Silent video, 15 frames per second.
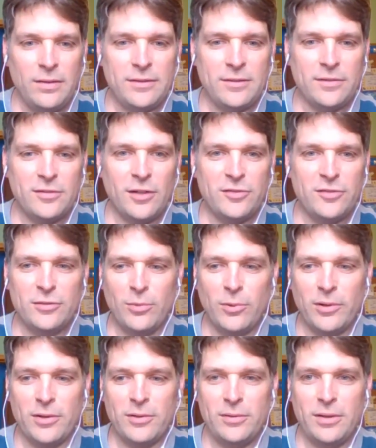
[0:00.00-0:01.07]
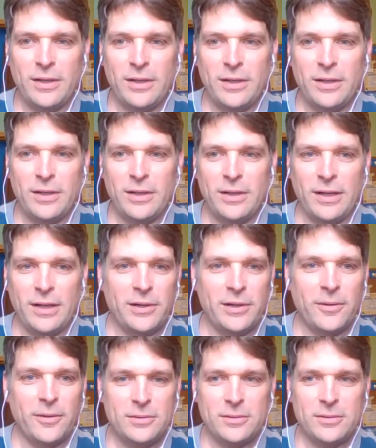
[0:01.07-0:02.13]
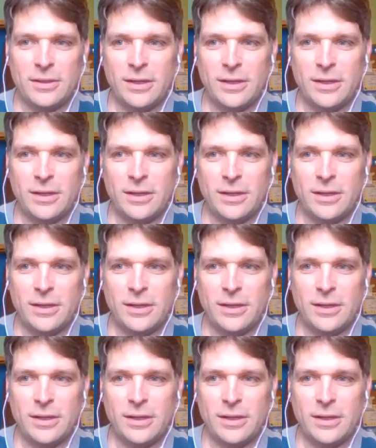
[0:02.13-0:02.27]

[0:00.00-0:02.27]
discussion board, there we go.